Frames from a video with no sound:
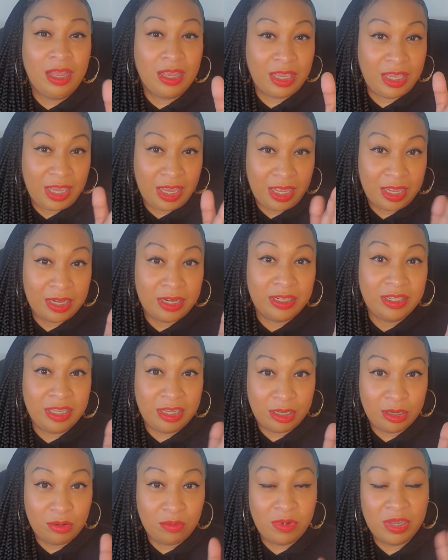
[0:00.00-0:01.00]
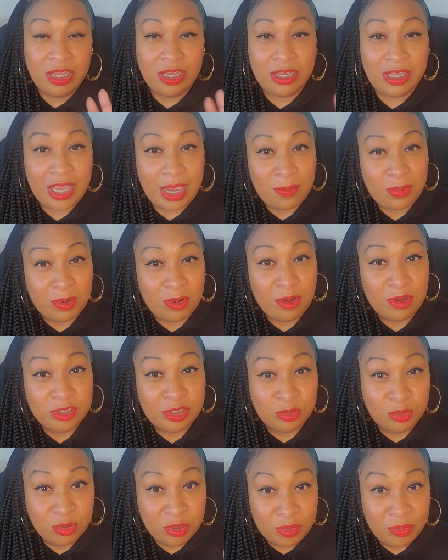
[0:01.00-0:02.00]
can deal with
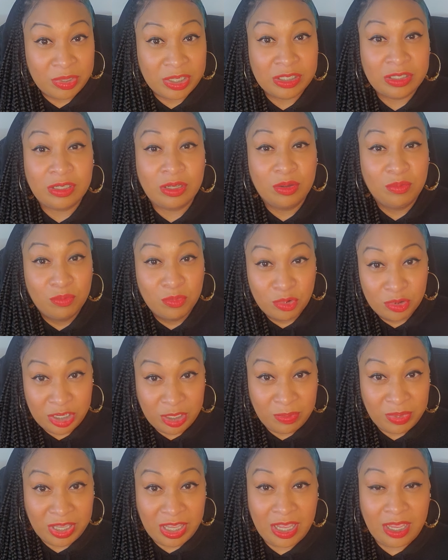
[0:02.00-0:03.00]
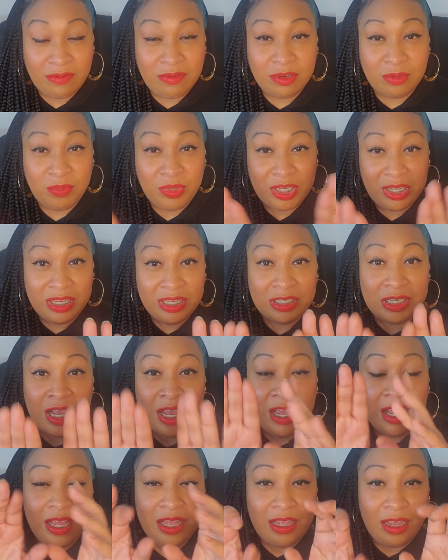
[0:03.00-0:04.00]
Capricorn's woman's moody behavior because
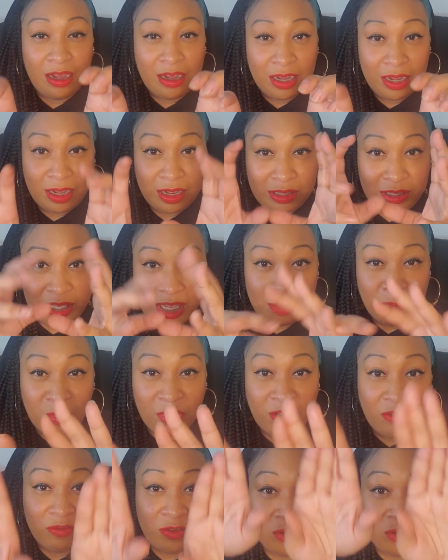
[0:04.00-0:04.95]
uh, they both